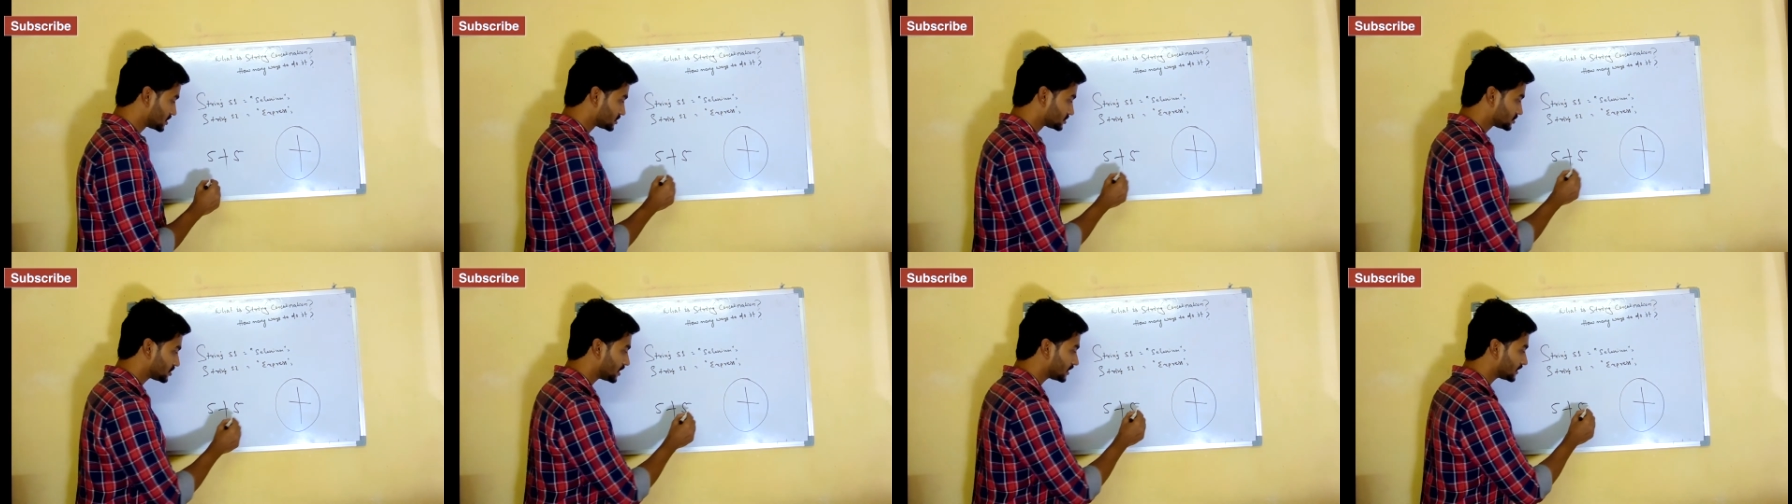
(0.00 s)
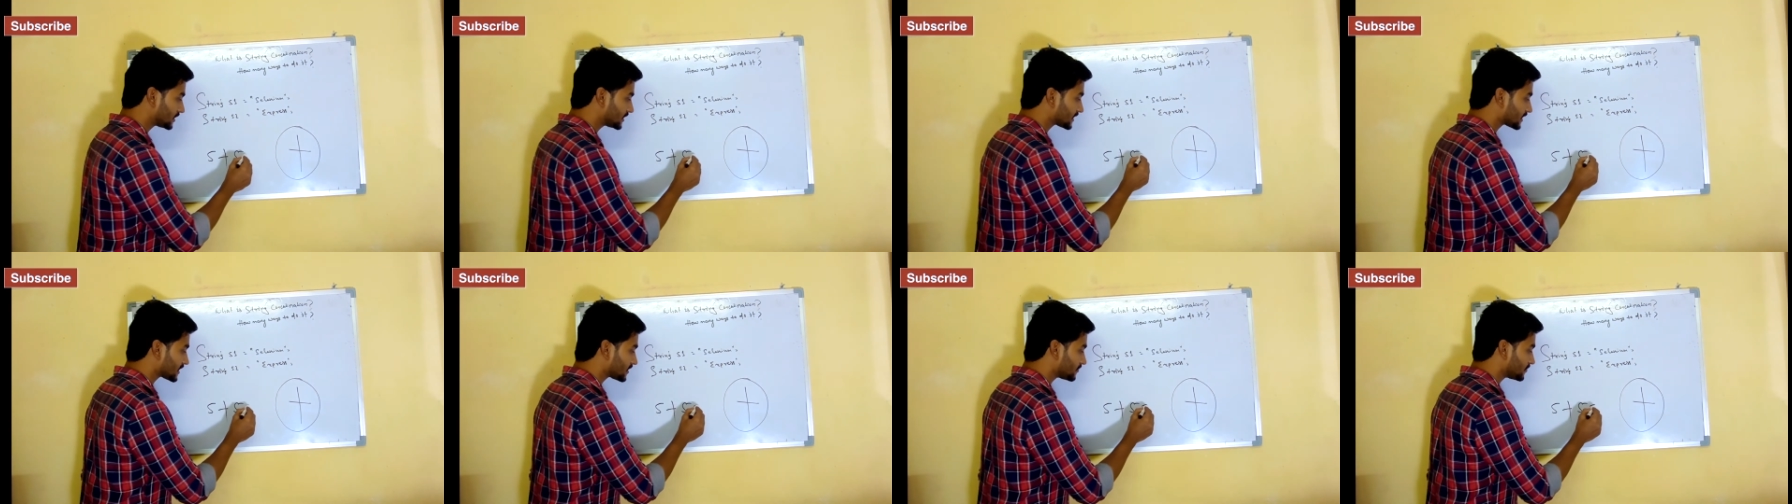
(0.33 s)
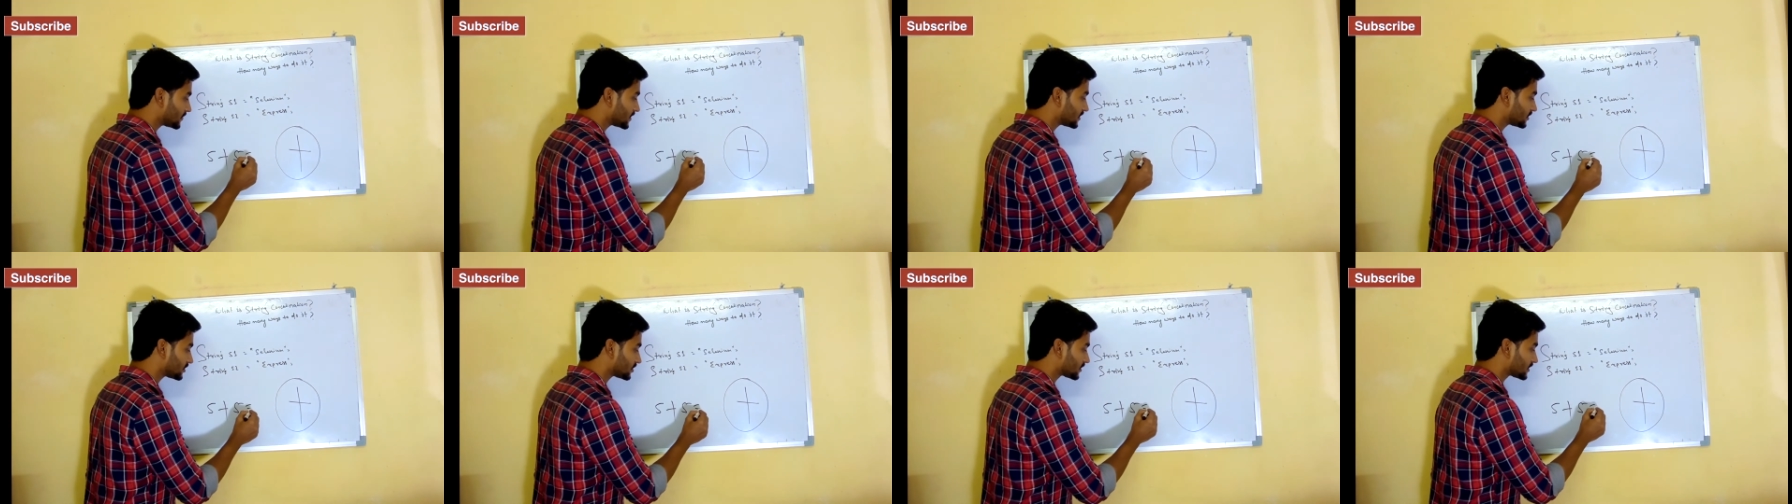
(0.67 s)
So it will
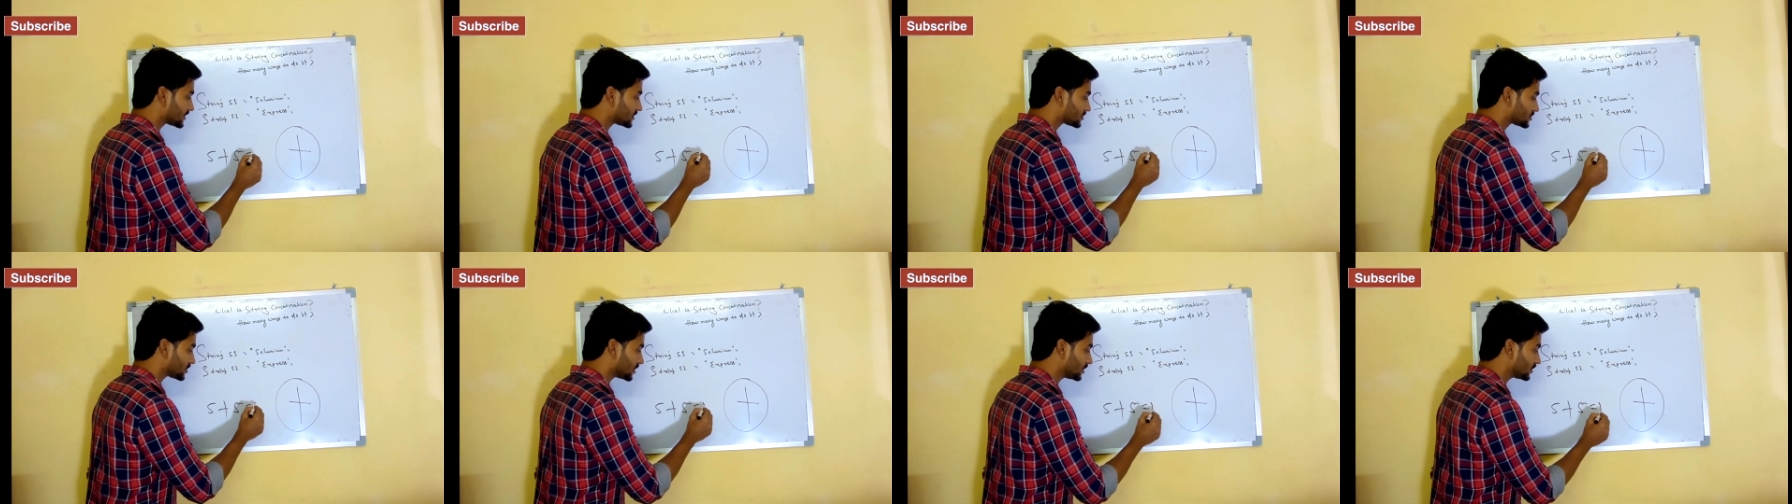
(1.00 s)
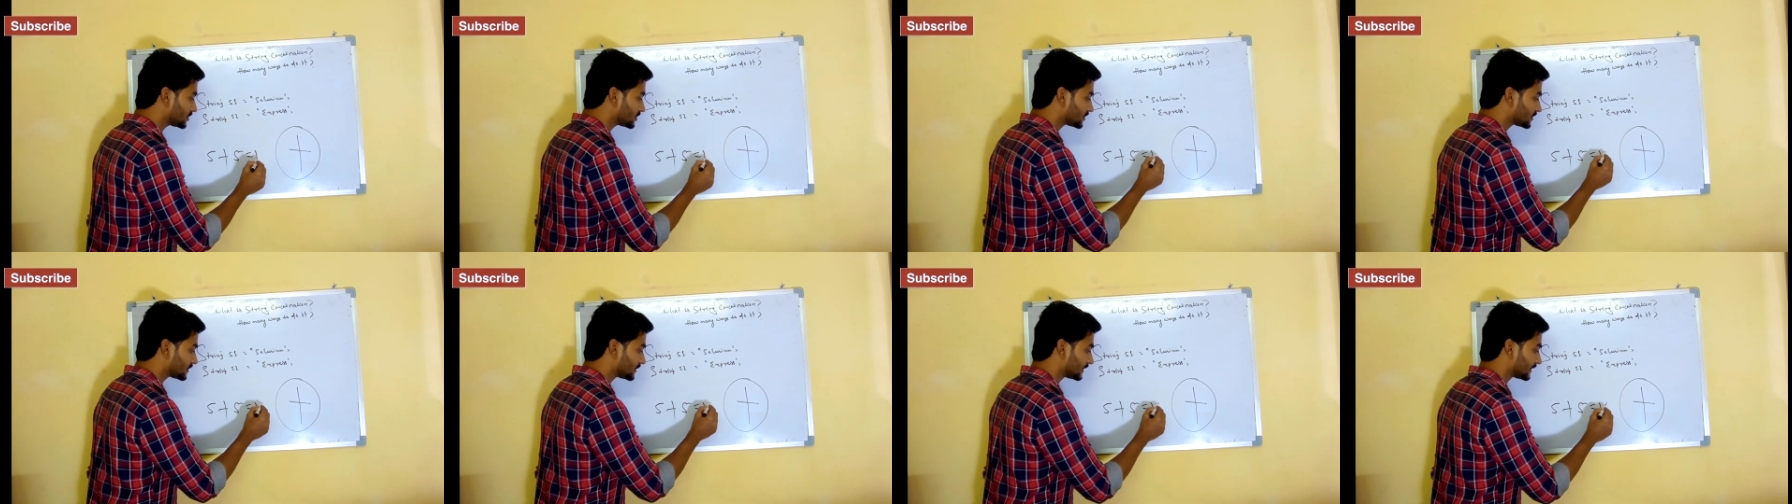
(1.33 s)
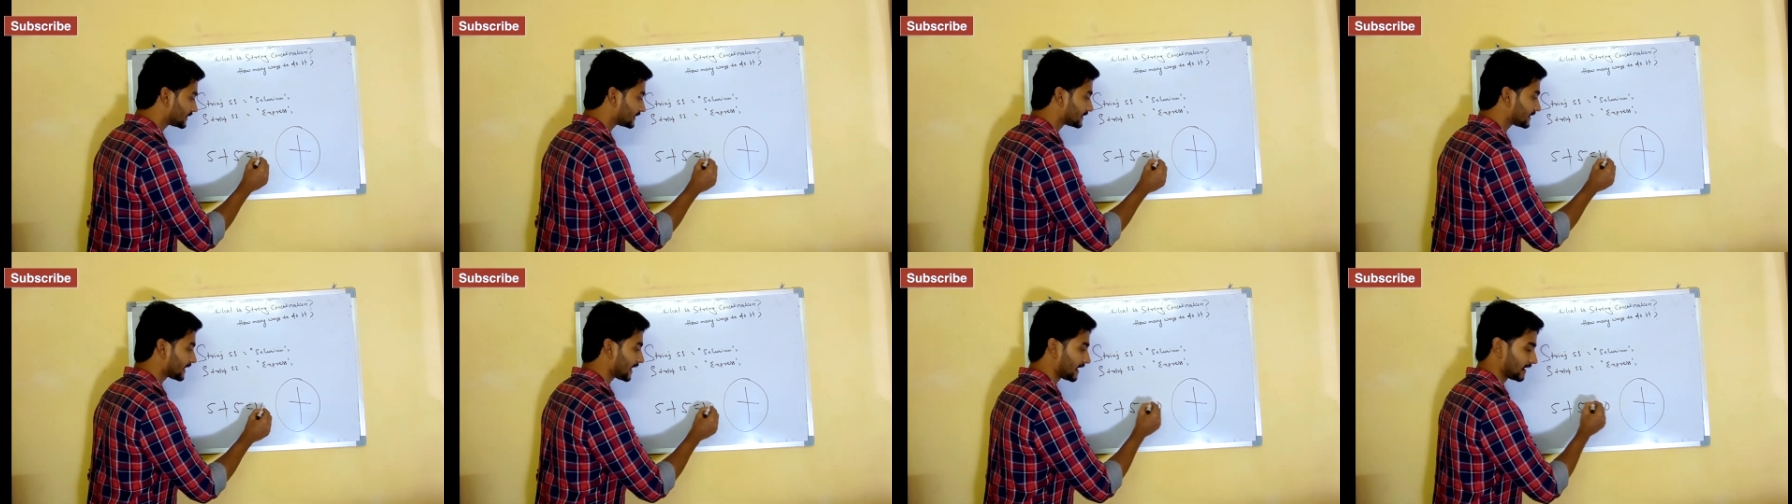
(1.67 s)
give me the result
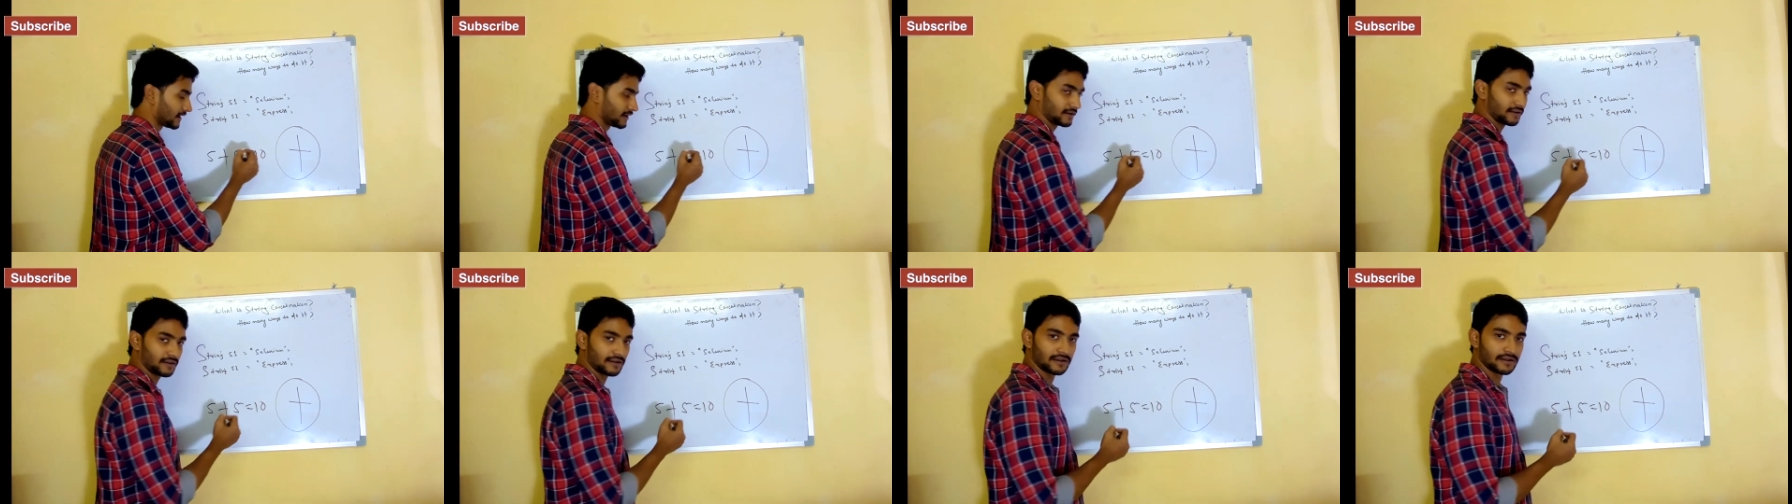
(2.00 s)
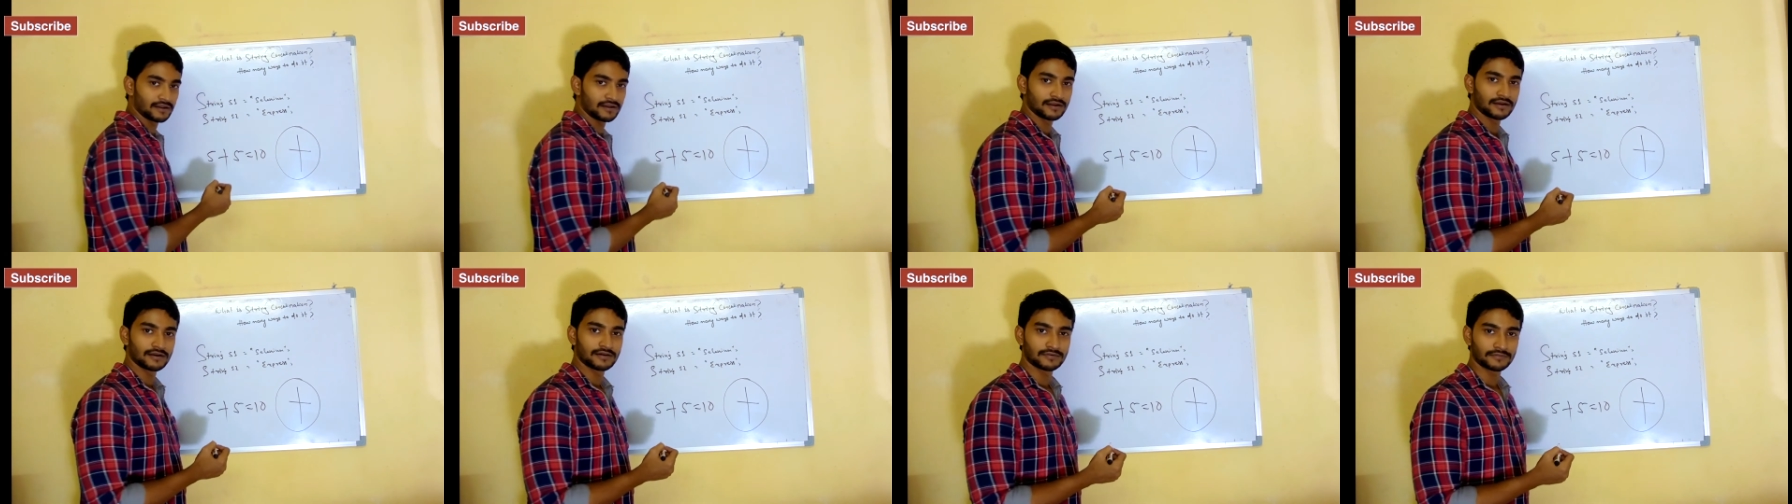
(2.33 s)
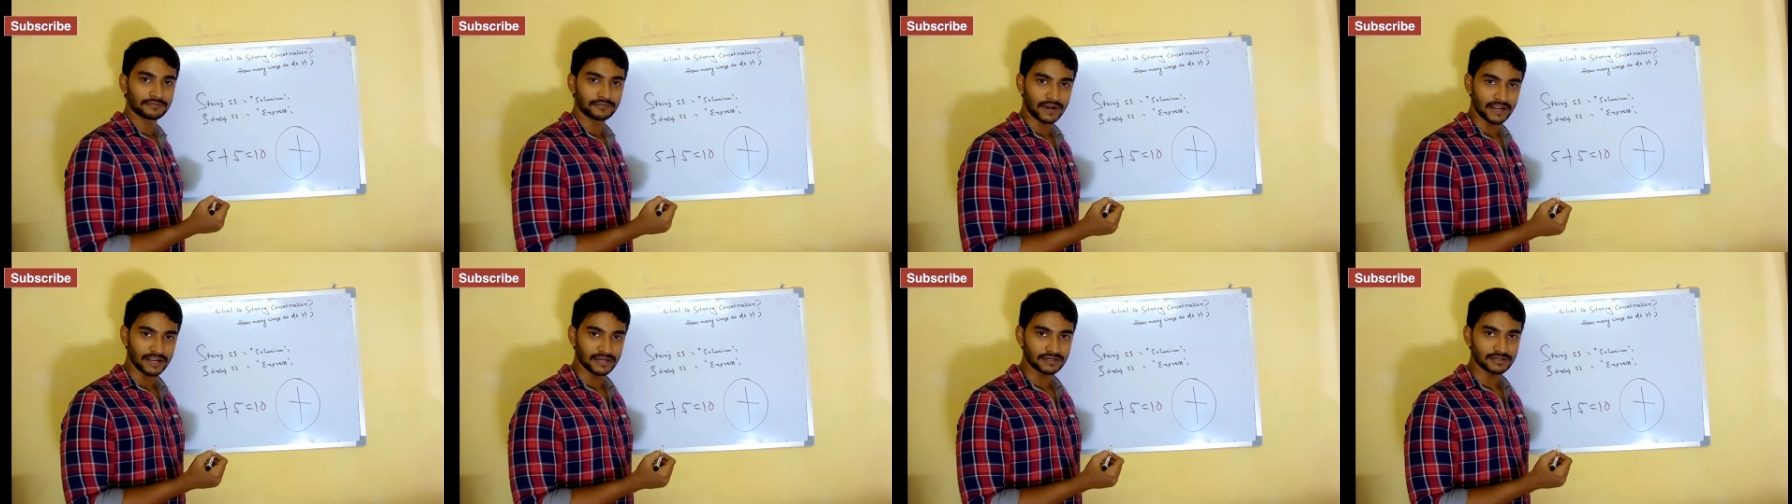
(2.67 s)
thing,
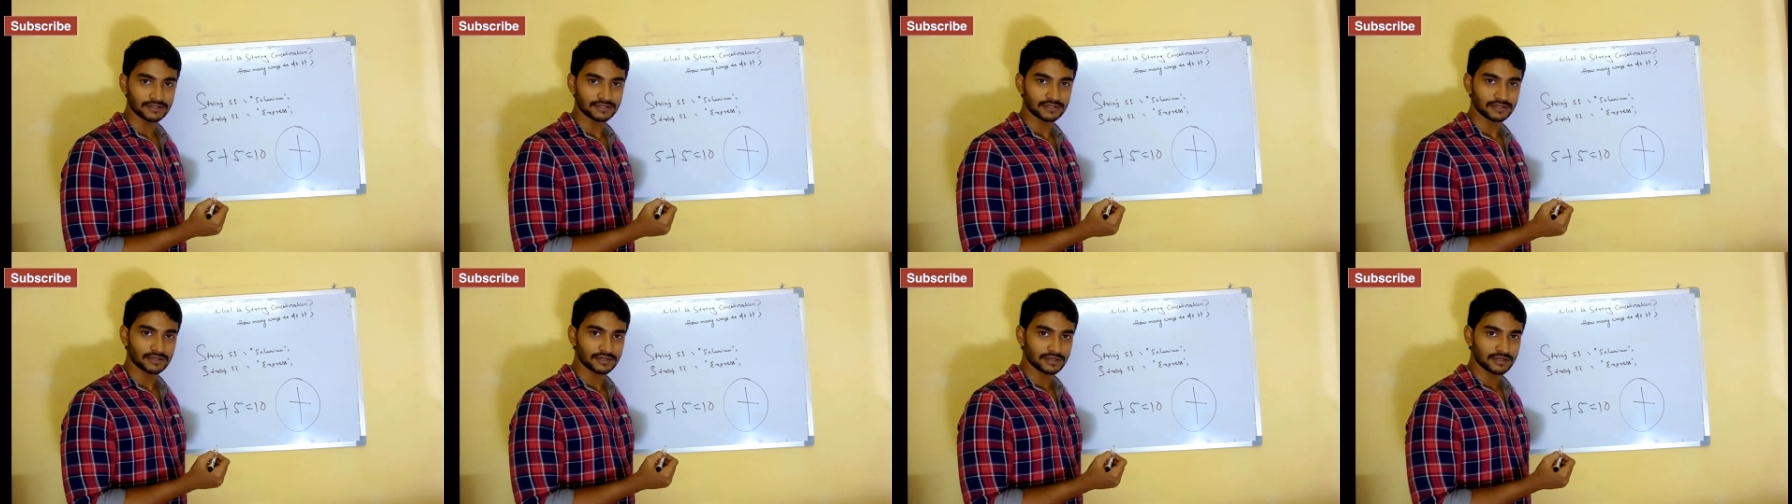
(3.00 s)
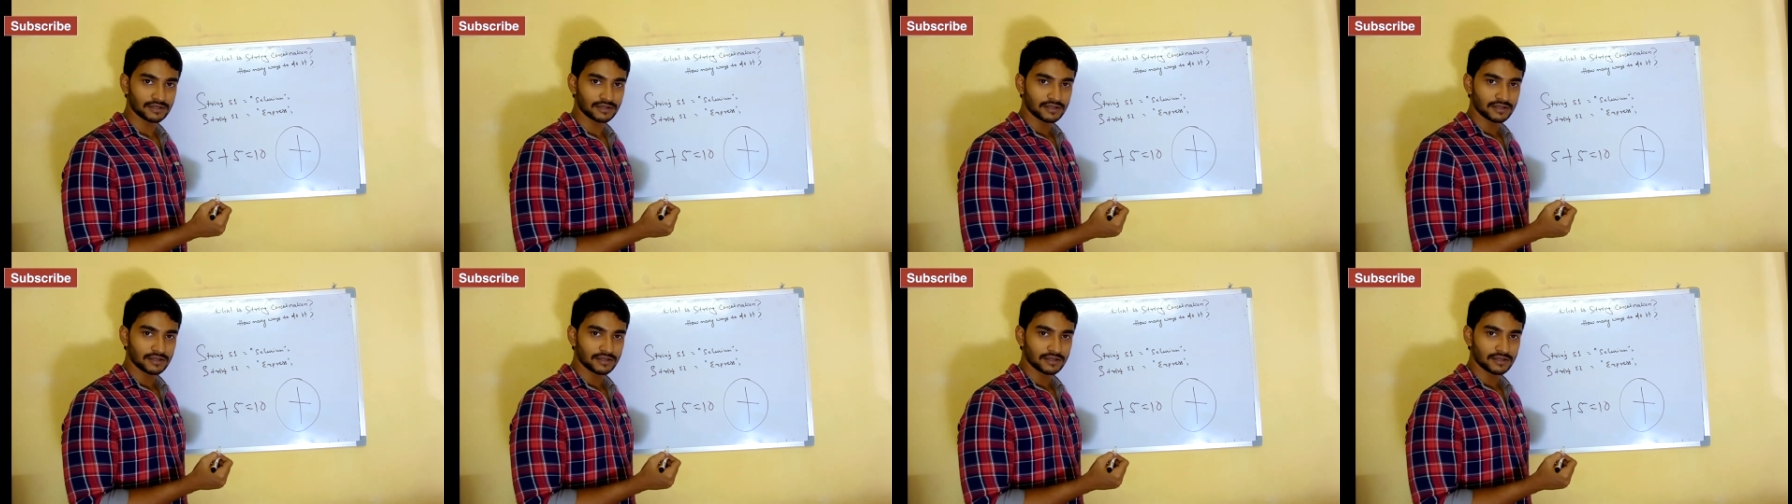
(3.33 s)
right?